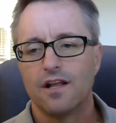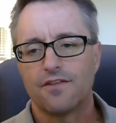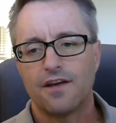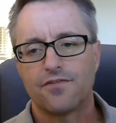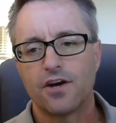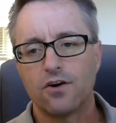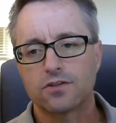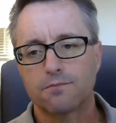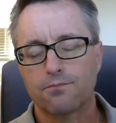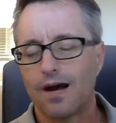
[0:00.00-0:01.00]
that
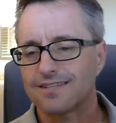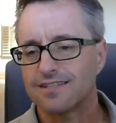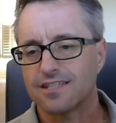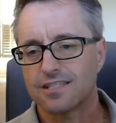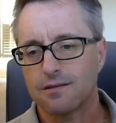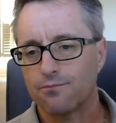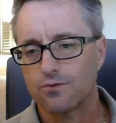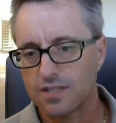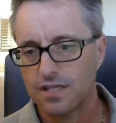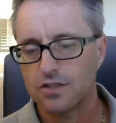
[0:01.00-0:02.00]
those processes and
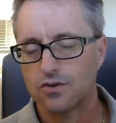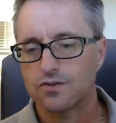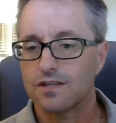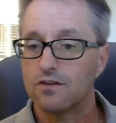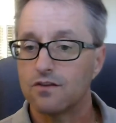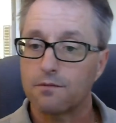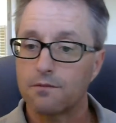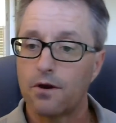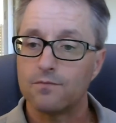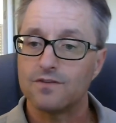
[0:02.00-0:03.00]
procedures and those
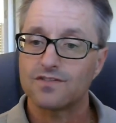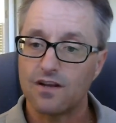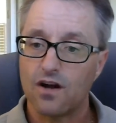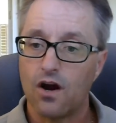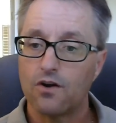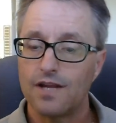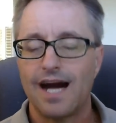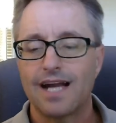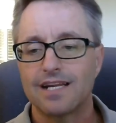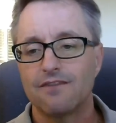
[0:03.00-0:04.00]
departments that aren't
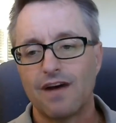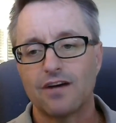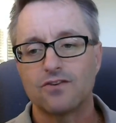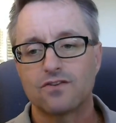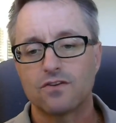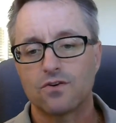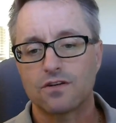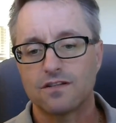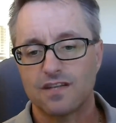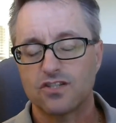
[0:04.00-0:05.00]
adding value to the
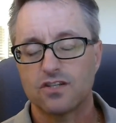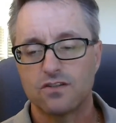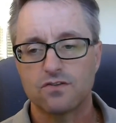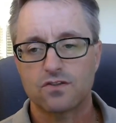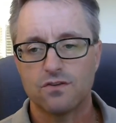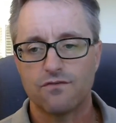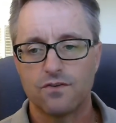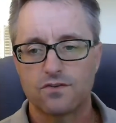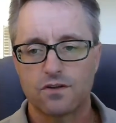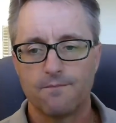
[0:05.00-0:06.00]
organization do so in the
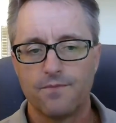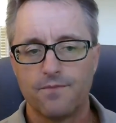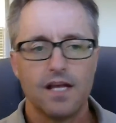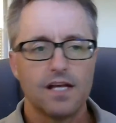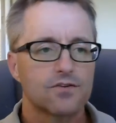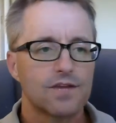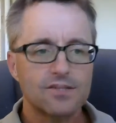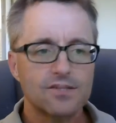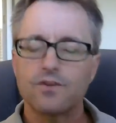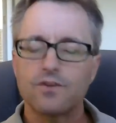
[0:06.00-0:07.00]
future. So
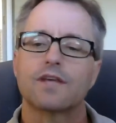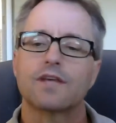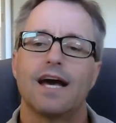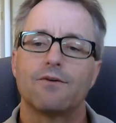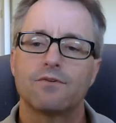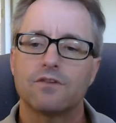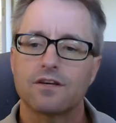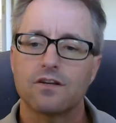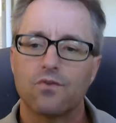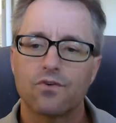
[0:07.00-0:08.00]
that's what we look at when we
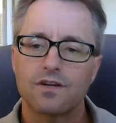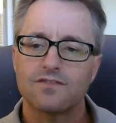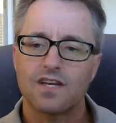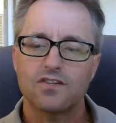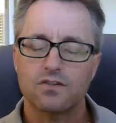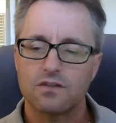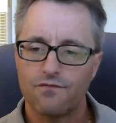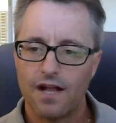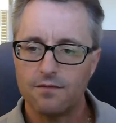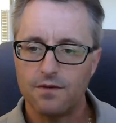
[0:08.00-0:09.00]
look at organizational
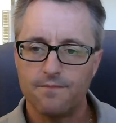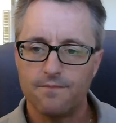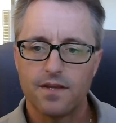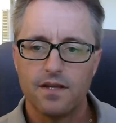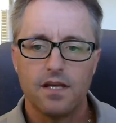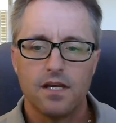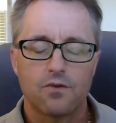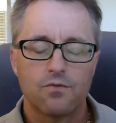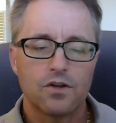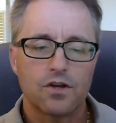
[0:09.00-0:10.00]
development.
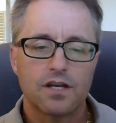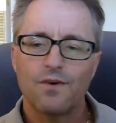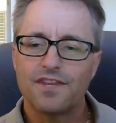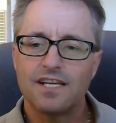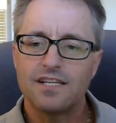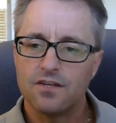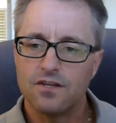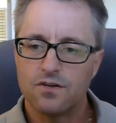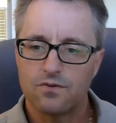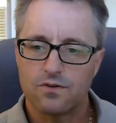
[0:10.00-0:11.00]
We look at what they
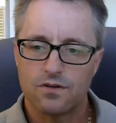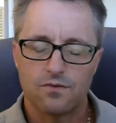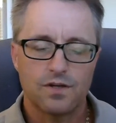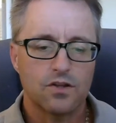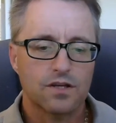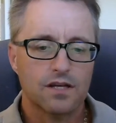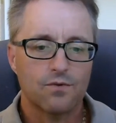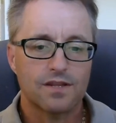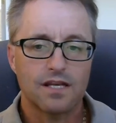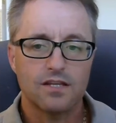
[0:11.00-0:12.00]
do. We look at
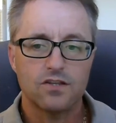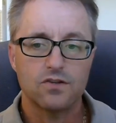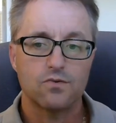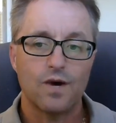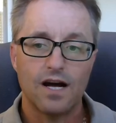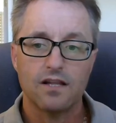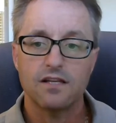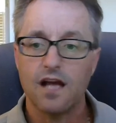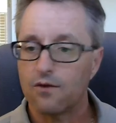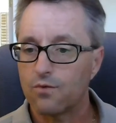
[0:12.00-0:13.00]
what they do well
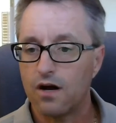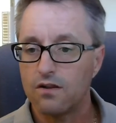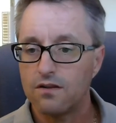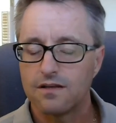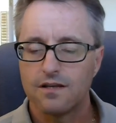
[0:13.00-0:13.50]
and not well.